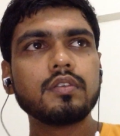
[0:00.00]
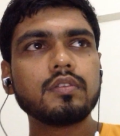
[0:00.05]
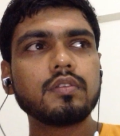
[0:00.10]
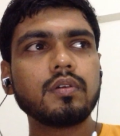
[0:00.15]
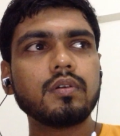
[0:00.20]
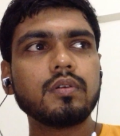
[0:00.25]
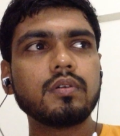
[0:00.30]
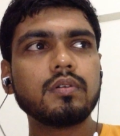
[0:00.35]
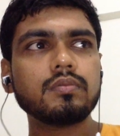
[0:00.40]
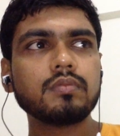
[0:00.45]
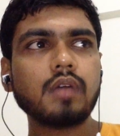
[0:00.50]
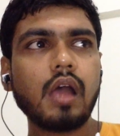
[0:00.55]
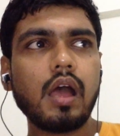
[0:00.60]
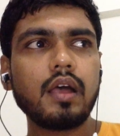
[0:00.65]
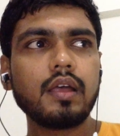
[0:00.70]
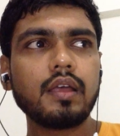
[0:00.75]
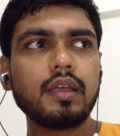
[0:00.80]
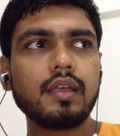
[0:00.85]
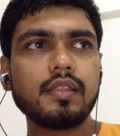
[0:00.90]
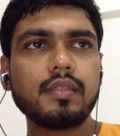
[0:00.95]
So
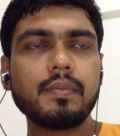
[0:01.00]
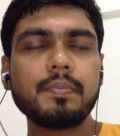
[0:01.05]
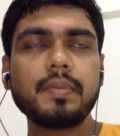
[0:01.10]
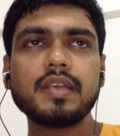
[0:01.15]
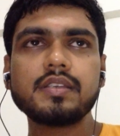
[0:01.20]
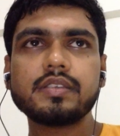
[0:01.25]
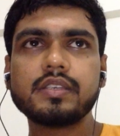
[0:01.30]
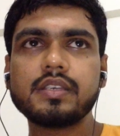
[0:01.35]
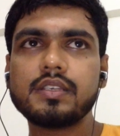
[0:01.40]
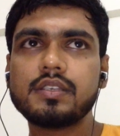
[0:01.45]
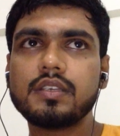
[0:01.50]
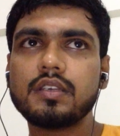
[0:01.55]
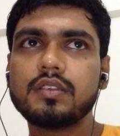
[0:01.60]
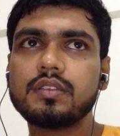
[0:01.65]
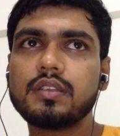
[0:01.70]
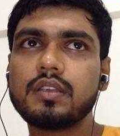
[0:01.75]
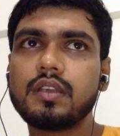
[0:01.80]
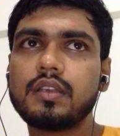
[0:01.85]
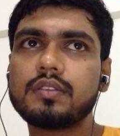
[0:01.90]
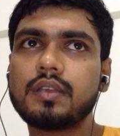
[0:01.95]
the basics
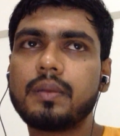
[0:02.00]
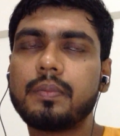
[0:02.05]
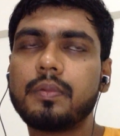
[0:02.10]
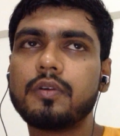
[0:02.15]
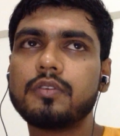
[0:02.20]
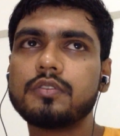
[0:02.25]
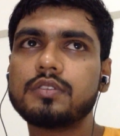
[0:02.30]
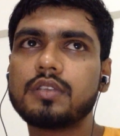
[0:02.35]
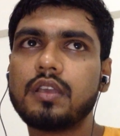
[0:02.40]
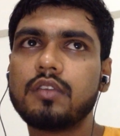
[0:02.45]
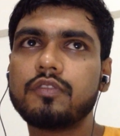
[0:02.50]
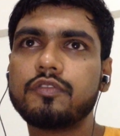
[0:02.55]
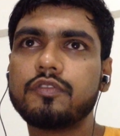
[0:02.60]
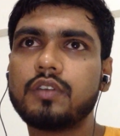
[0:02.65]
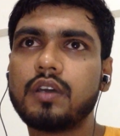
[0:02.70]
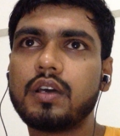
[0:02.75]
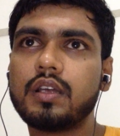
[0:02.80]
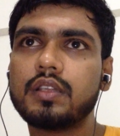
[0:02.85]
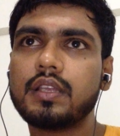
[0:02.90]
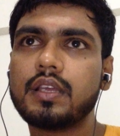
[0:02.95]
is, suppose if
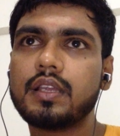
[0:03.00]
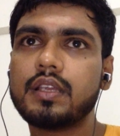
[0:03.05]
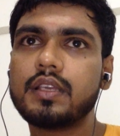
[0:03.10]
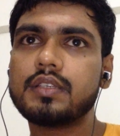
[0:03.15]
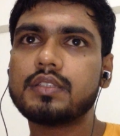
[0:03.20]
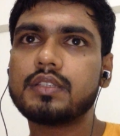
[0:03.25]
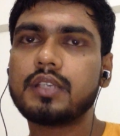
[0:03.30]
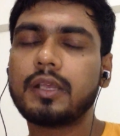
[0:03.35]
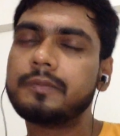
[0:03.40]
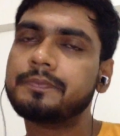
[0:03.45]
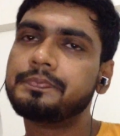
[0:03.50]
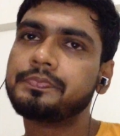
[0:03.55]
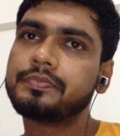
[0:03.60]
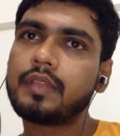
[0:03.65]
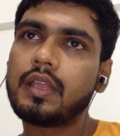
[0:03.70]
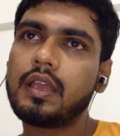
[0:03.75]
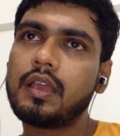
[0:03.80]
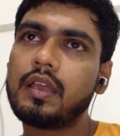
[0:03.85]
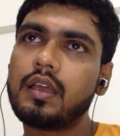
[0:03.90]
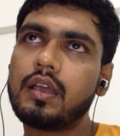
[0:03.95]
there is
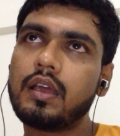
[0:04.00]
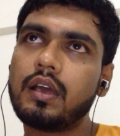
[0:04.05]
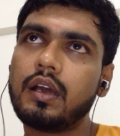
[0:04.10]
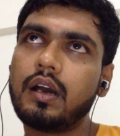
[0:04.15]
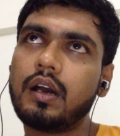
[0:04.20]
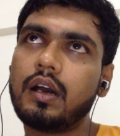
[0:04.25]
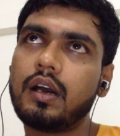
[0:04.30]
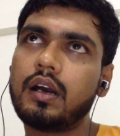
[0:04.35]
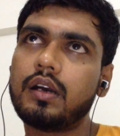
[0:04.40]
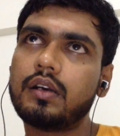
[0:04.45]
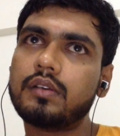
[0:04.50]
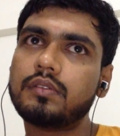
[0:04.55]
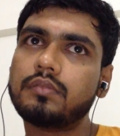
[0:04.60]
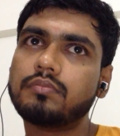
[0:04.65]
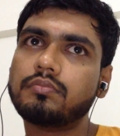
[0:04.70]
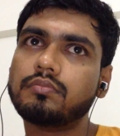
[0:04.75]
uh,